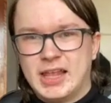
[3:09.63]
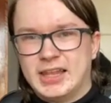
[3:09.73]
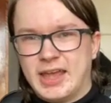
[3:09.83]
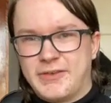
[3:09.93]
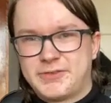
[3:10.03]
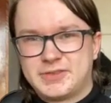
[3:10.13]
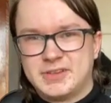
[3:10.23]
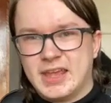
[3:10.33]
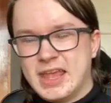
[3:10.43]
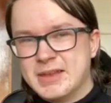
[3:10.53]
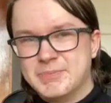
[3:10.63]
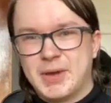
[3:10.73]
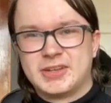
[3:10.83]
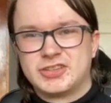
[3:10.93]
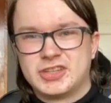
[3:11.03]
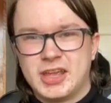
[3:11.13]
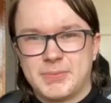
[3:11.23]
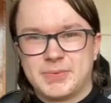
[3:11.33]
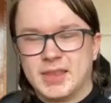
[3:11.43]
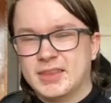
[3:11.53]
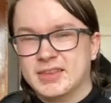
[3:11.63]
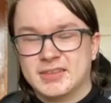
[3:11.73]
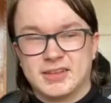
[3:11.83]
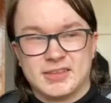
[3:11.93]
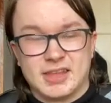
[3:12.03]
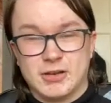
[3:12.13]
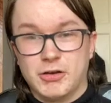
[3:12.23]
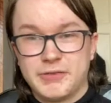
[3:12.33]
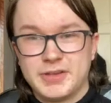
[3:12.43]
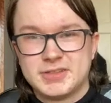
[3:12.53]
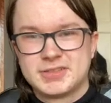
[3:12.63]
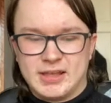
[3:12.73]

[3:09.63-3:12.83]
left in better shape than others.